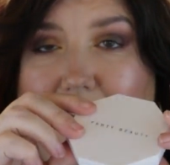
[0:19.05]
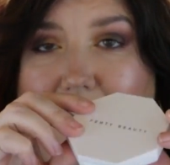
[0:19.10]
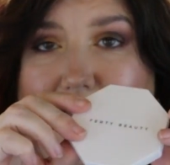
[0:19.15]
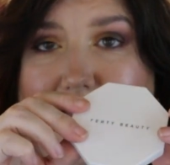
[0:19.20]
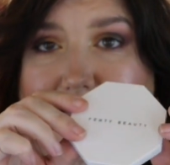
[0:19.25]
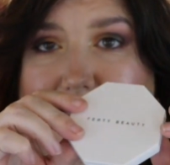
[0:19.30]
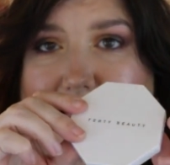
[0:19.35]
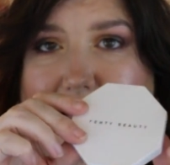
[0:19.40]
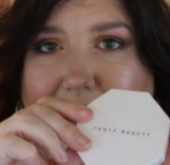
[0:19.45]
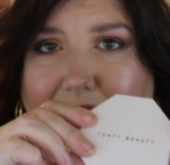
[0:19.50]

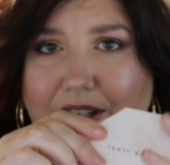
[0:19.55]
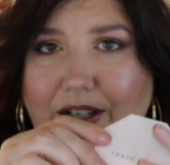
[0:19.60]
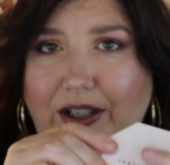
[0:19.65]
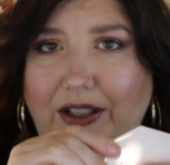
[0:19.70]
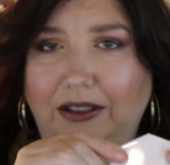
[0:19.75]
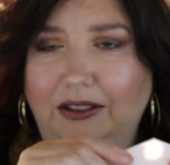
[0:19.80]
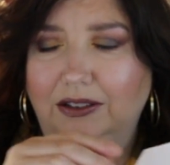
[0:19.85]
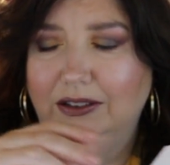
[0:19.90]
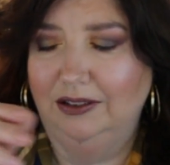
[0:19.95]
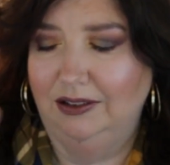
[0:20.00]

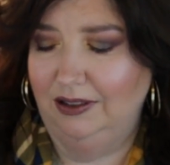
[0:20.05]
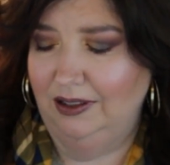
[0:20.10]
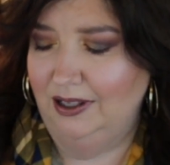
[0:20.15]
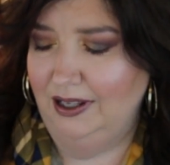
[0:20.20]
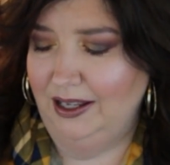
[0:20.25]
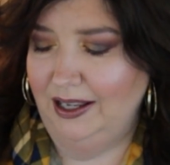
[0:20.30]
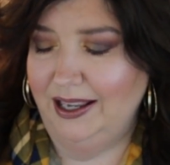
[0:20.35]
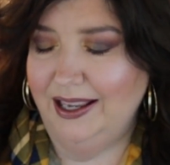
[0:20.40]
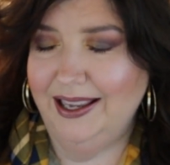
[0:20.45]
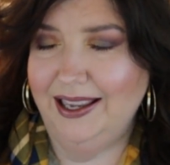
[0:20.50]
Highlighter,
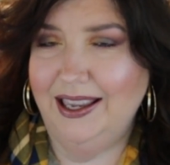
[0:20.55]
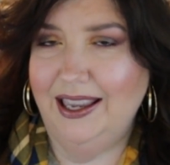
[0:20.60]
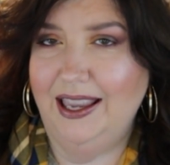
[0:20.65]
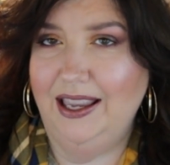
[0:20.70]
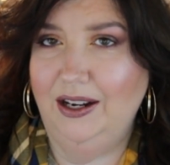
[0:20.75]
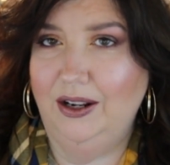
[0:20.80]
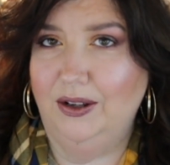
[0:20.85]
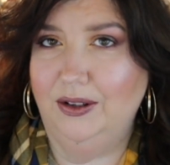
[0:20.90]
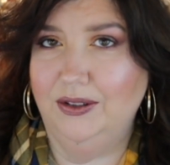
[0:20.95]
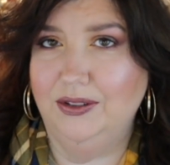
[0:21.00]

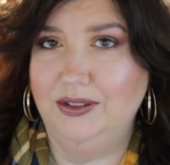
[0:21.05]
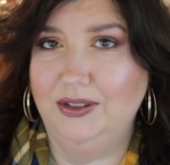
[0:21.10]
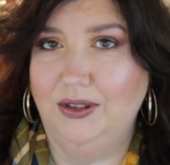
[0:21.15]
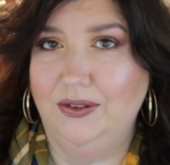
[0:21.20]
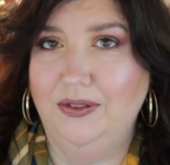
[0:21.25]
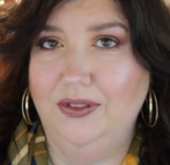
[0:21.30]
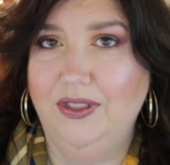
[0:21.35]
and also